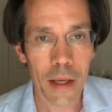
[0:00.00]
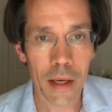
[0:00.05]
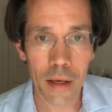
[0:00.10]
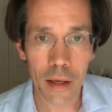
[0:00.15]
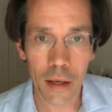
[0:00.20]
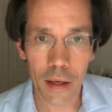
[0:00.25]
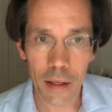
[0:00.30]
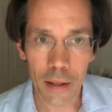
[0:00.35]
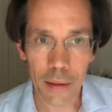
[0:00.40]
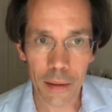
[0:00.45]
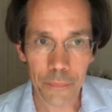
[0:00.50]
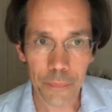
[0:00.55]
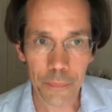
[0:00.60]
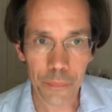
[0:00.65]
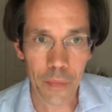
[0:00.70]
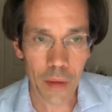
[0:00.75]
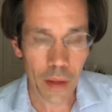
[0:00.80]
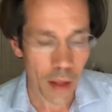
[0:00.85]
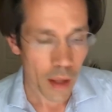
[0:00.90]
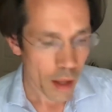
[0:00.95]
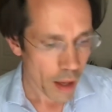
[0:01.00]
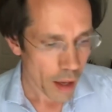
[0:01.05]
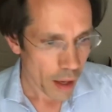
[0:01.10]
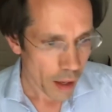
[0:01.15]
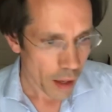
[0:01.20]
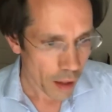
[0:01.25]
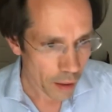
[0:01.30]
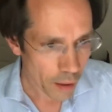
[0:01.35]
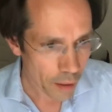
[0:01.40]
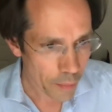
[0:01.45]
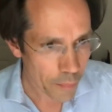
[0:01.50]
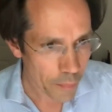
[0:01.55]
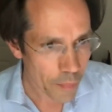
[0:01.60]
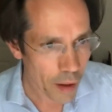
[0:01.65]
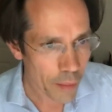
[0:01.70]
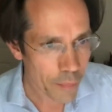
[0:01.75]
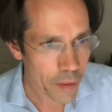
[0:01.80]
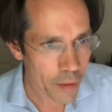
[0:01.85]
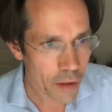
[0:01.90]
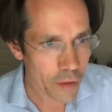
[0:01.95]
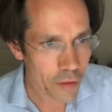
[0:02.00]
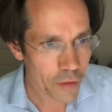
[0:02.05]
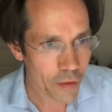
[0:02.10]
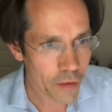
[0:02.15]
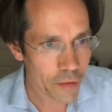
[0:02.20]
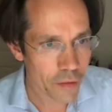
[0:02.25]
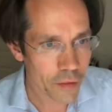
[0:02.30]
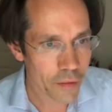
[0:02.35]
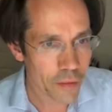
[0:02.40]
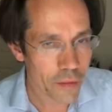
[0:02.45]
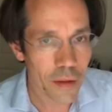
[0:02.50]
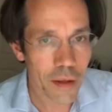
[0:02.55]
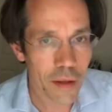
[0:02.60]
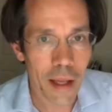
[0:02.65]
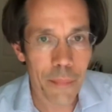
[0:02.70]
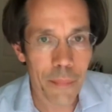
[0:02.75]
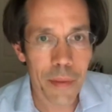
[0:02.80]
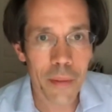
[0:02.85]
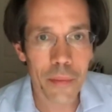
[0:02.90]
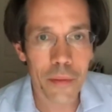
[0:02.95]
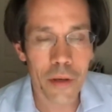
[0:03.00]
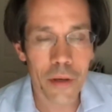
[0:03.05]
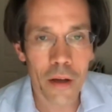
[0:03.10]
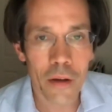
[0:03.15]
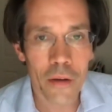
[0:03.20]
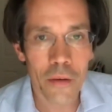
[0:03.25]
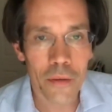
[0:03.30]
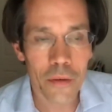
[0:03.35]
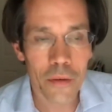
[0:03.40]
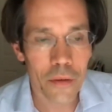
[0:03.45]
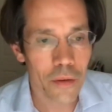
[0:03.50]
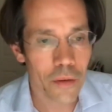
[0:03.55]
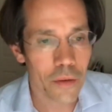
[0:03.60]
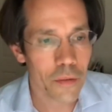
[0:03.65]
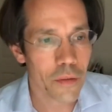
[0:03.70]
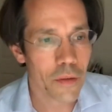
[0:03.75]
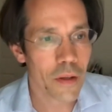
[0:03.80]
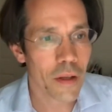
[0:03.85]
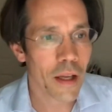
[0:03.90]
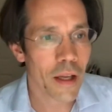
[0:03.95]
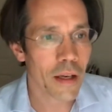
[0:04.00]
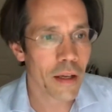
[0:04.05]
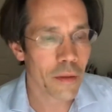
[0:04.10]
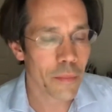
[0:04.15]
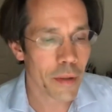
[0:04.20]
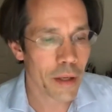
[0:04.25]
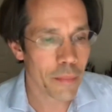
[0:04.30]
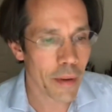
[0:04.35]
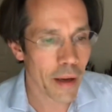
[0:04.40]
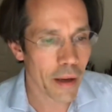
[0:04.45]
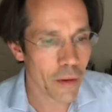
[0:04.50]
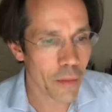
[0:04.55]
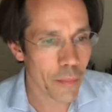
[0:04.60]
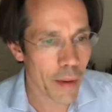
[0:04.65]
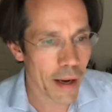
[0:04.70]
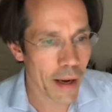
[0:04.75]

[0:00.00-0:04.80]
Eli, um, I'm going to just let people know a little bit about your